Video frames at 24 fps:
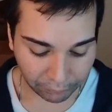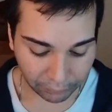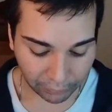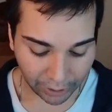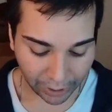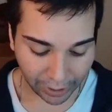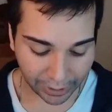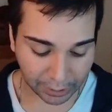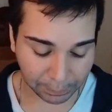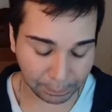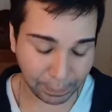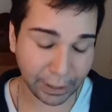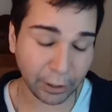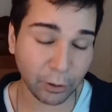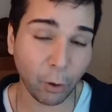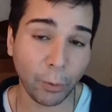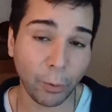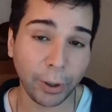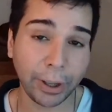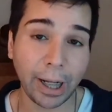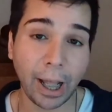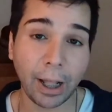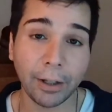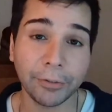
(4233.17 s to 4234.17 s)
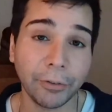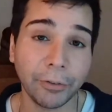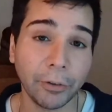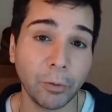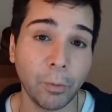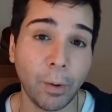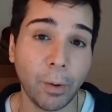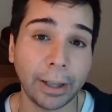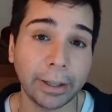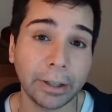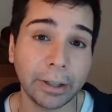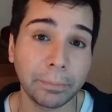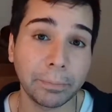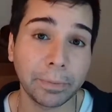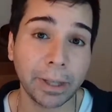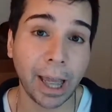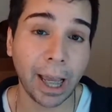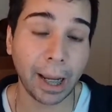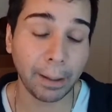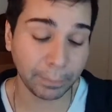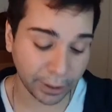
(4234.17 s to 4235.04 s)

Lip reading: it's been going on for quite some time.